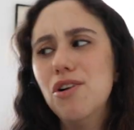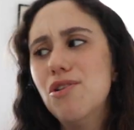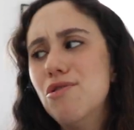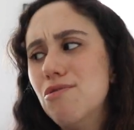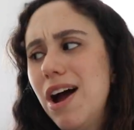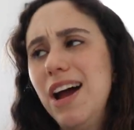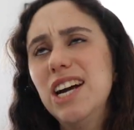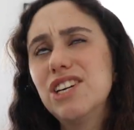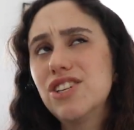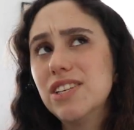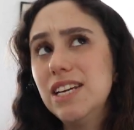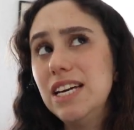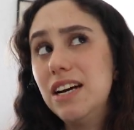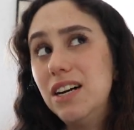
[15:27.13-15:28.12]
oh,
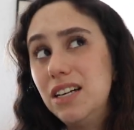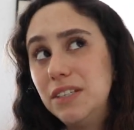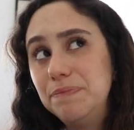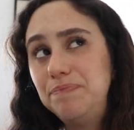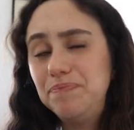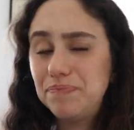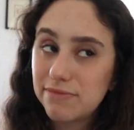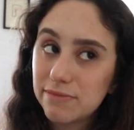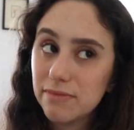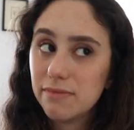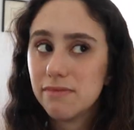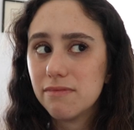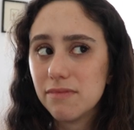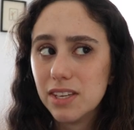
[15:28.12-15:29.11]
actually,
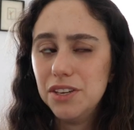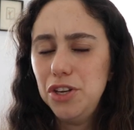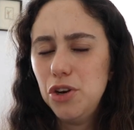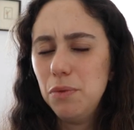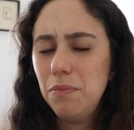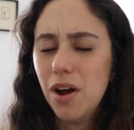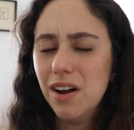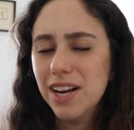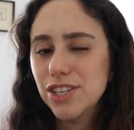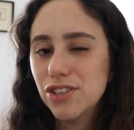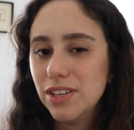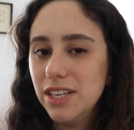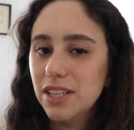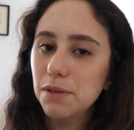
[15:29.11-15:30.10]
you know, I'm not
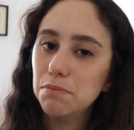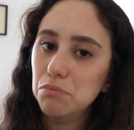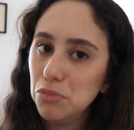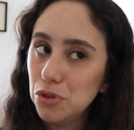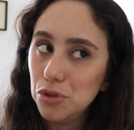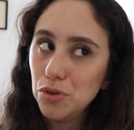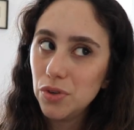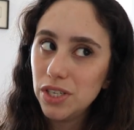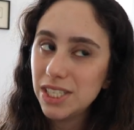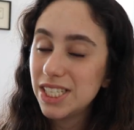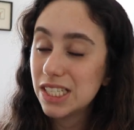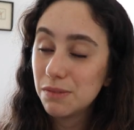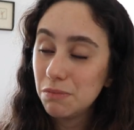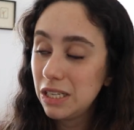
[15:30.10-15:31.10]
actually in the
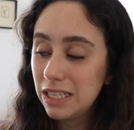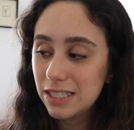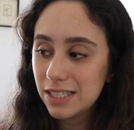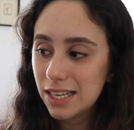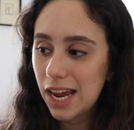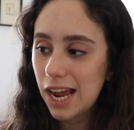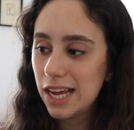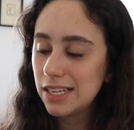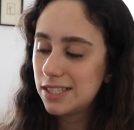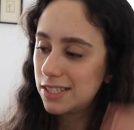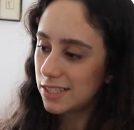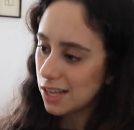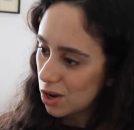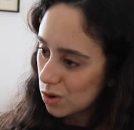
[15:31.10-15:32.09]
mood to meet today,
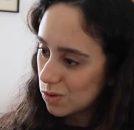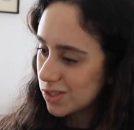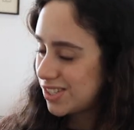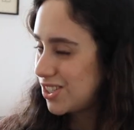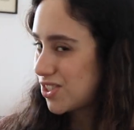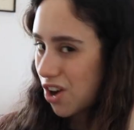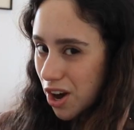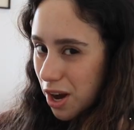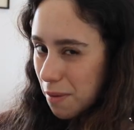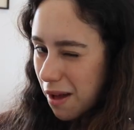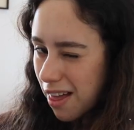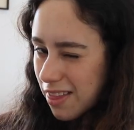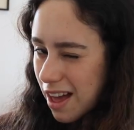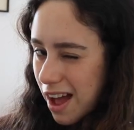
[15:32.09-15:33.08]
so sorry
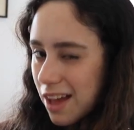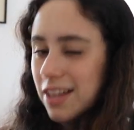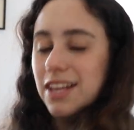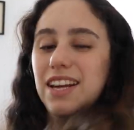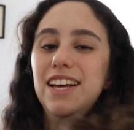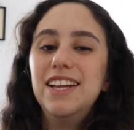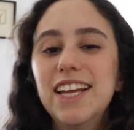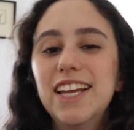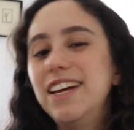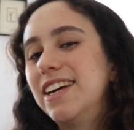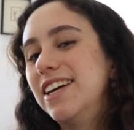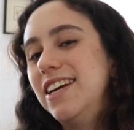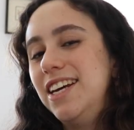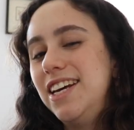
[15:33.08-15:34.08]
about that.
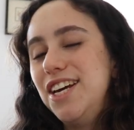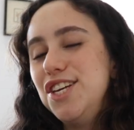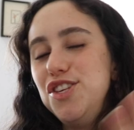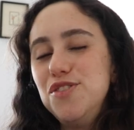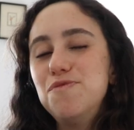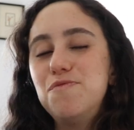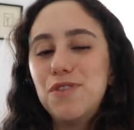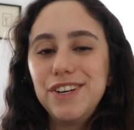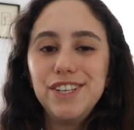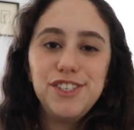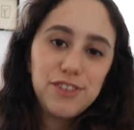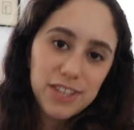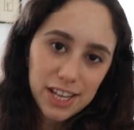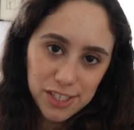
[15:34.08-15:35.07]
Like, you
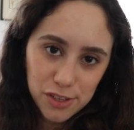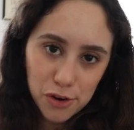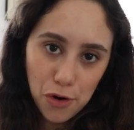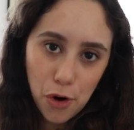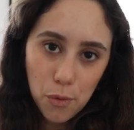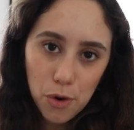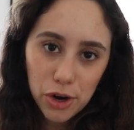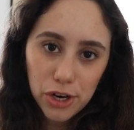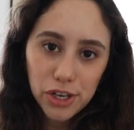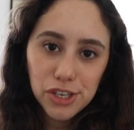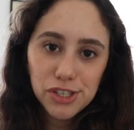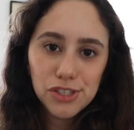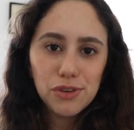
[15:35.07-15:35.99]
wouldn't do that to a coworker,